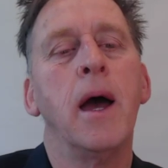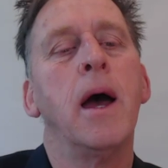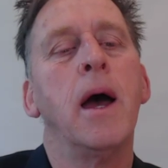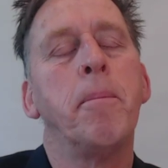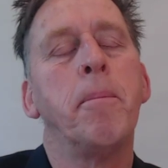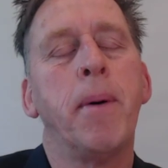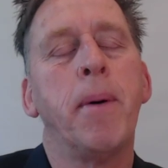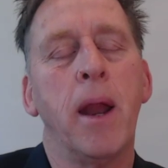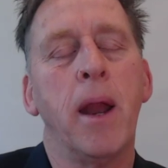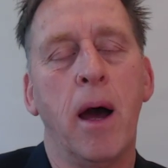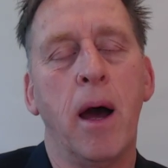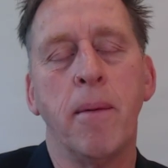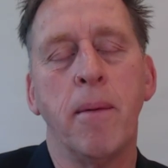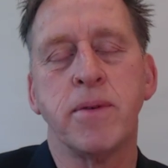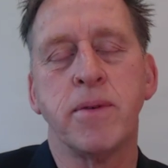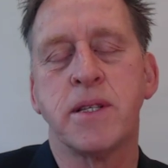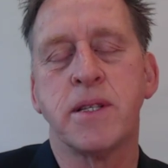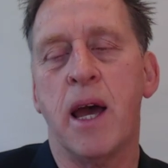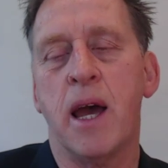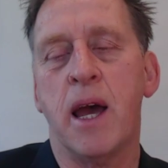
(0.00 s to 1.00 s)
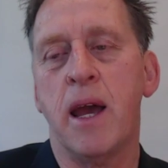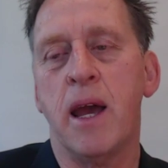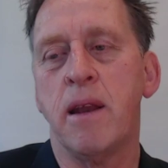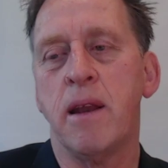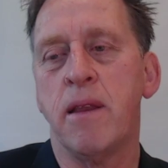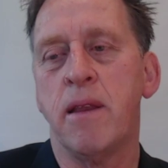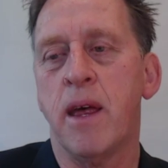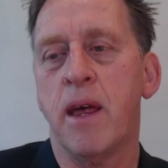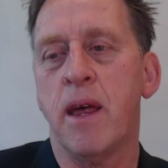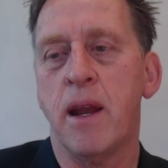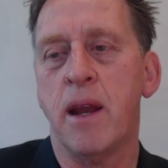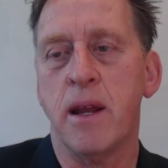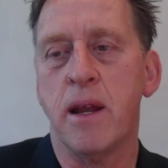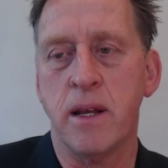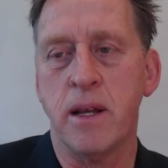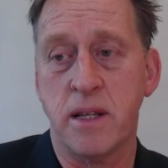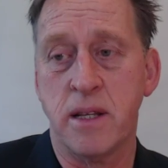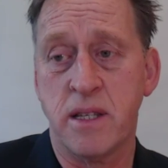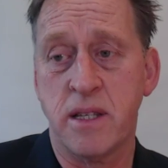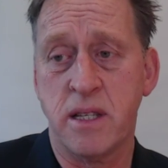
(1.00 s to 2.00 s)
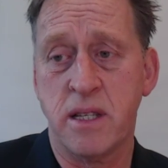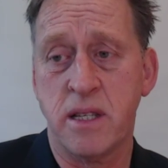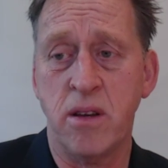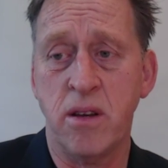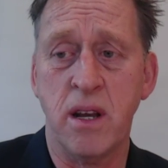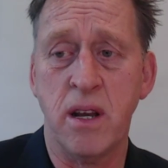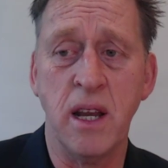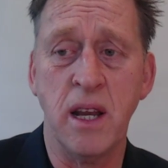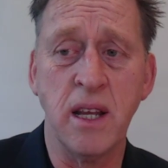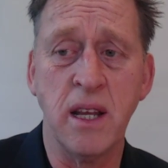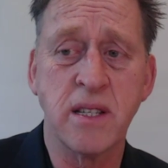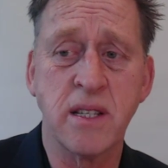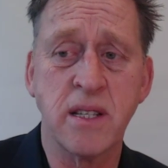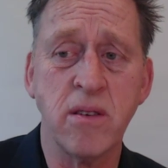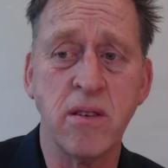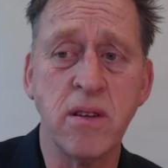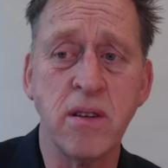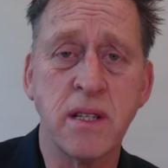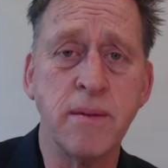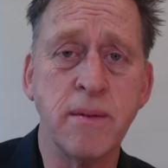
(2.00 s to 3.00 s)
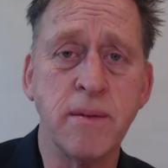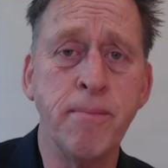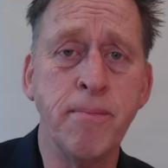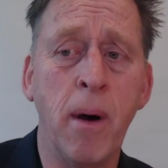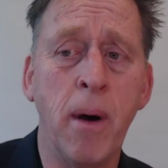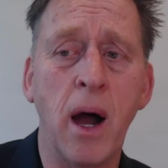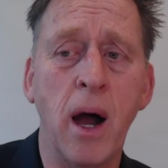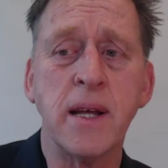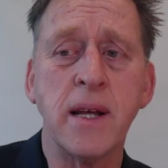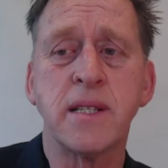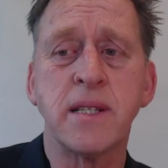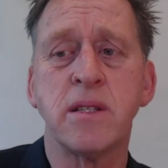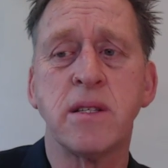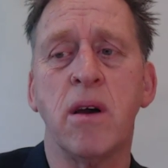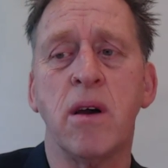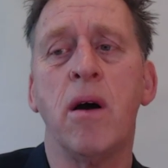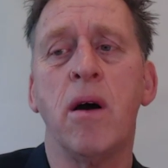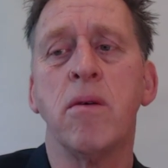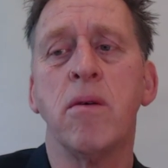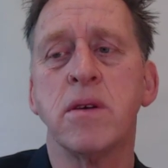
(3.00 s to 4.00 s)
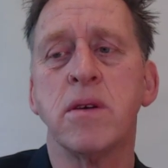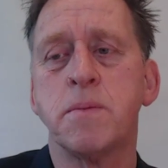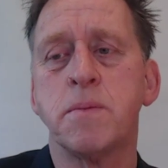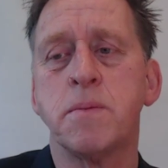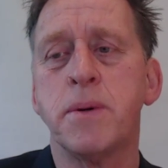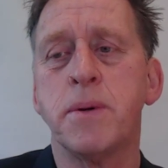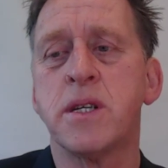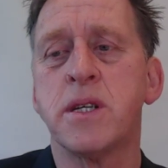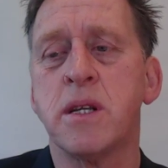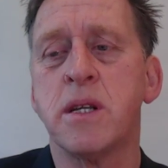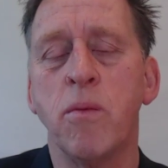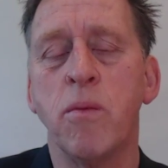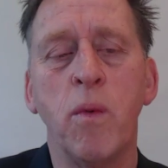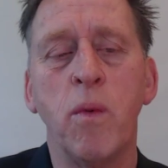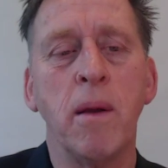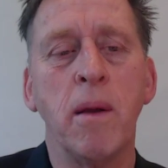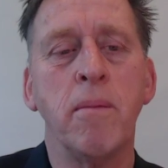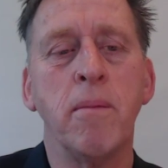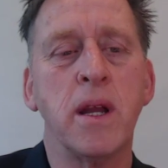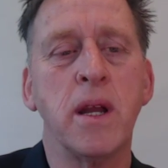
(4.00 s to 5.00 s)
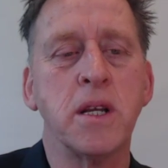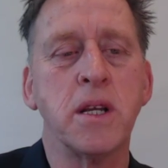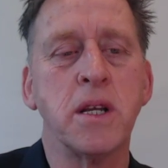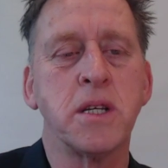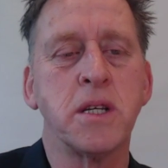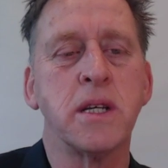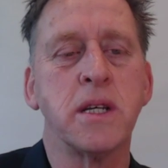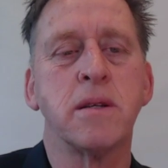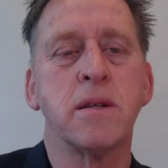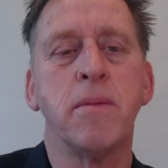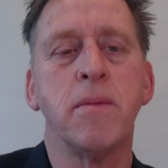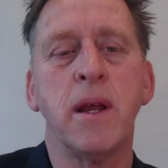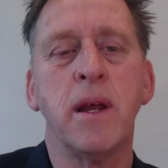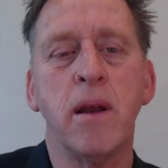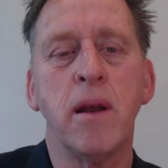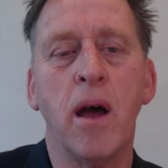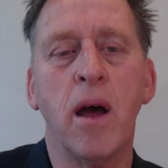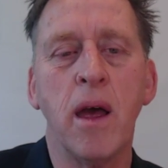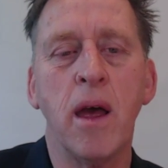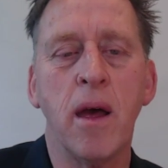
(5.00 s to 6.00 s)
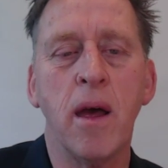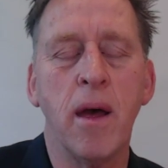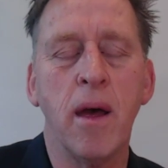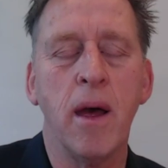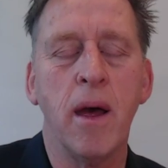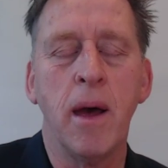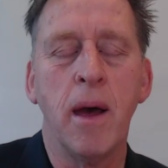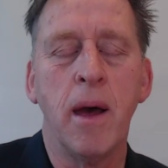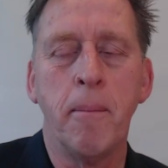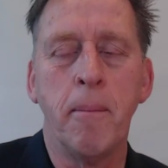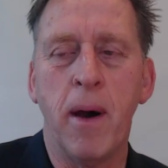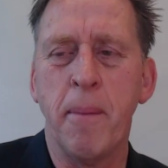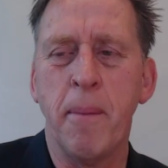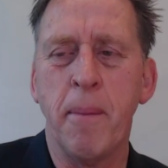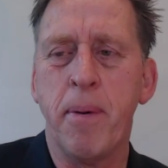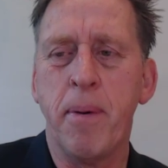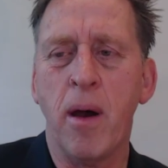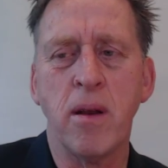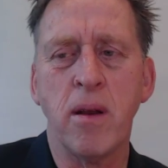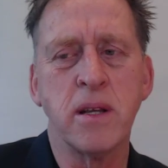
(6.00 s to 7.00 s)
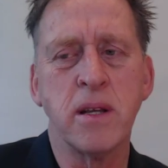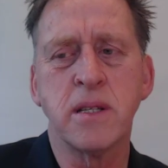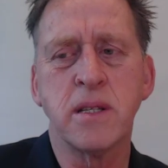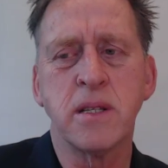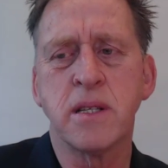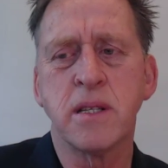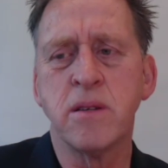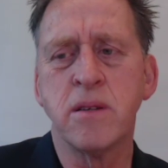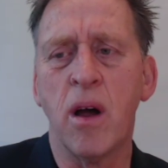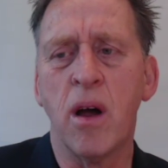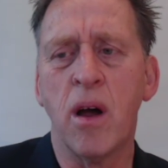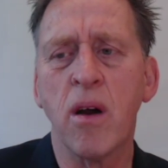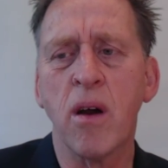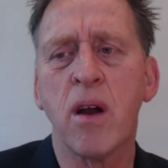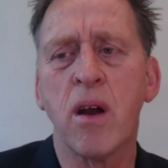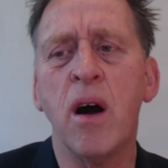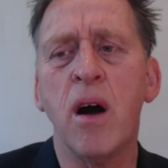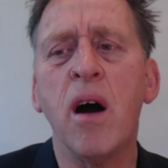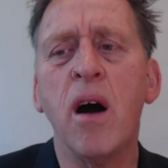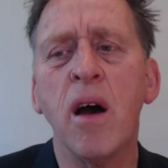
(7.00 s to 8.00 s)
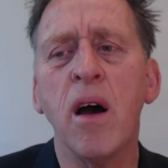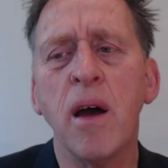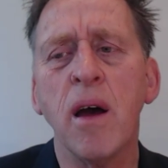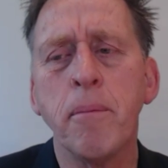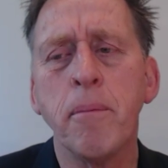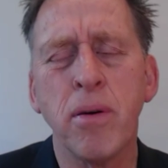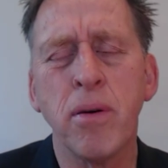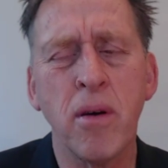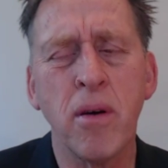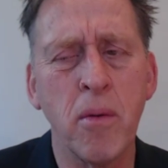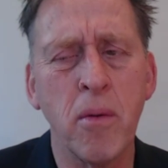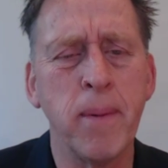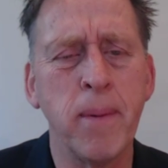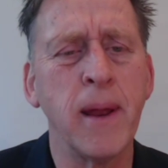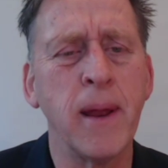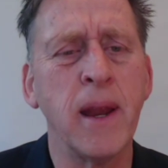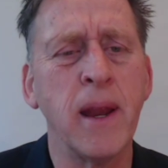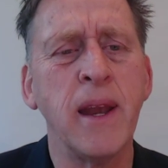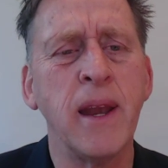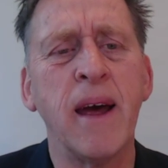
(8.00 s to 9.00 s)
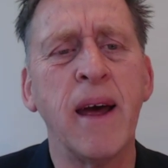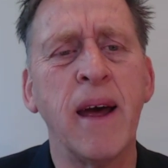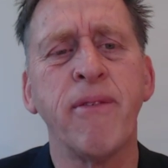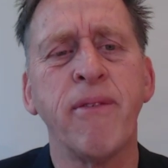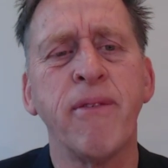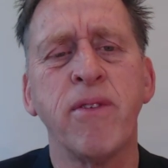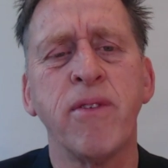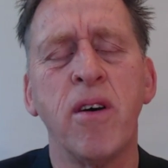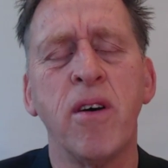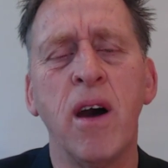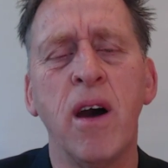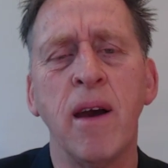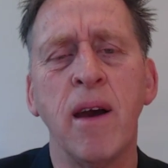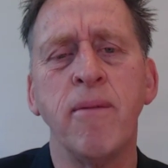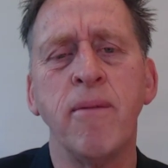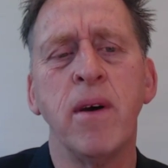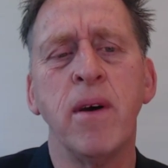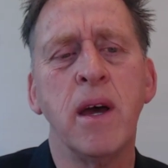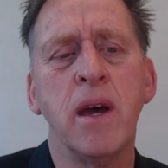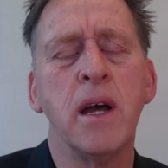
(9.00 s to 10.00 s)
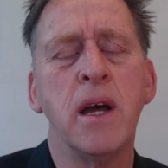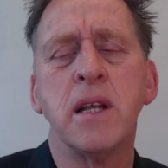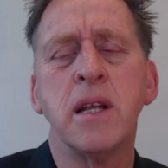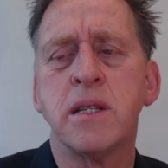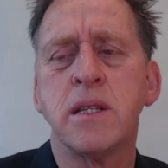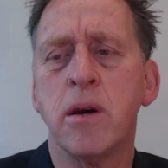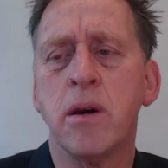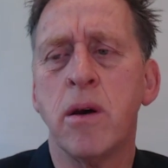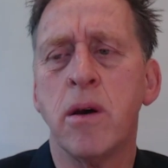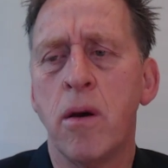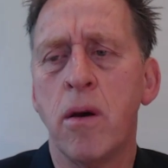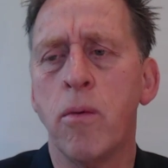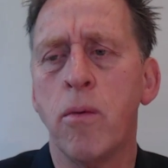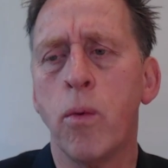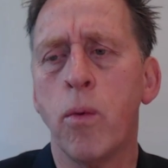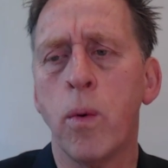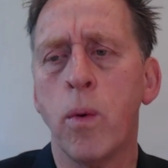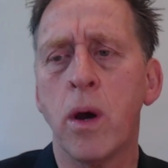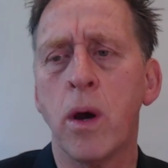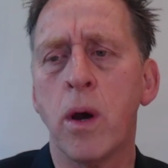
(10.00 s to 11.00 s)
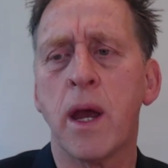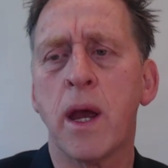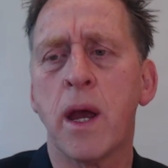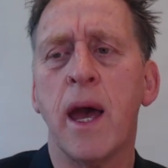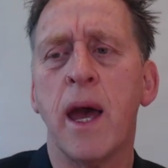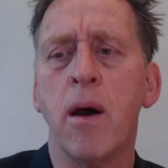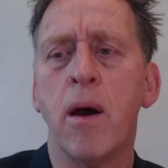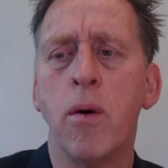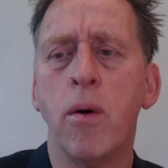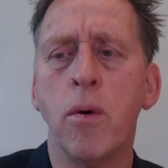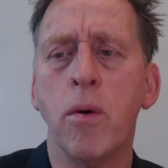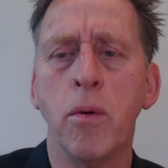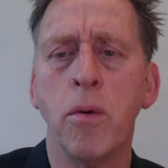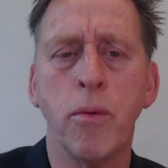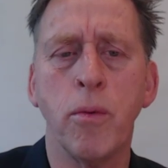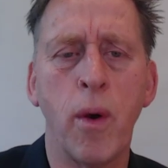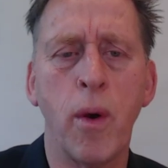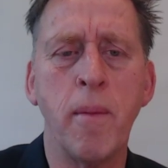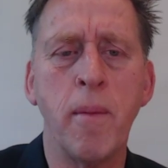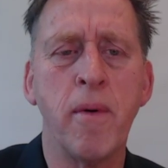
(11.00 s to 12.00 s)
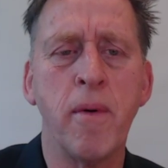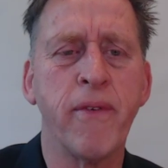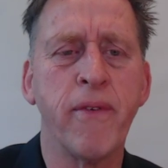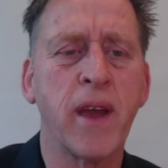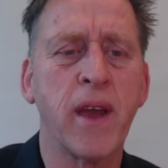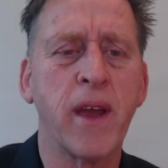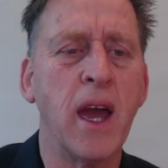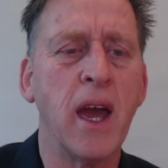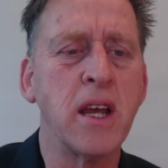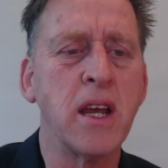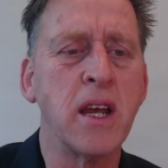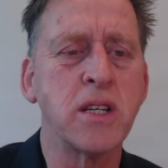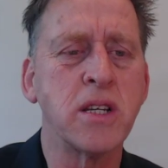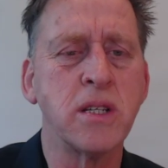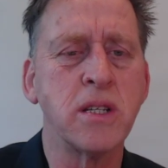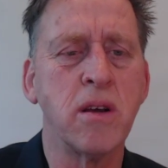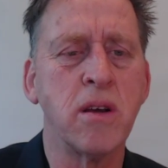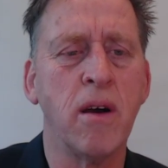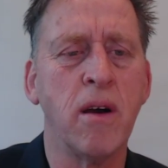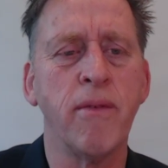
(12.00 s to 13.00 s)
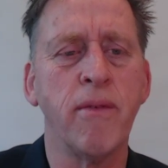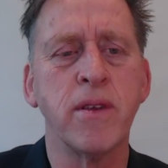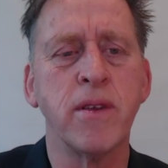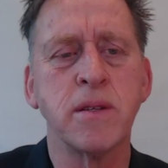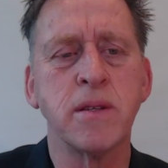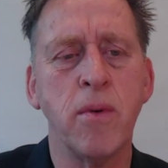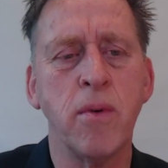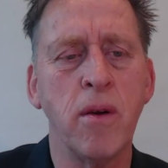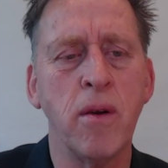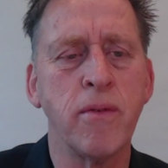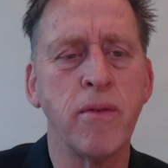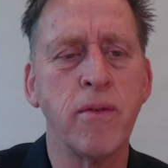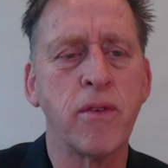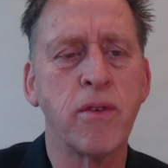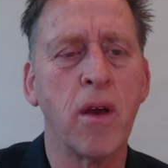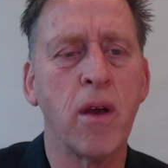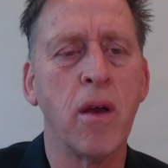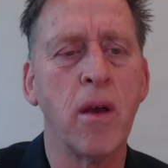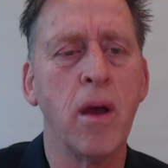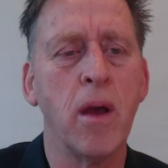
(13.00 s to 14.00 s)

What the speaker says: but I'm saying that it certainly suits my style, especially in 1 minute chess. I mean, like, my opponent's not got probably enough time to work out all the ramifications of this move. So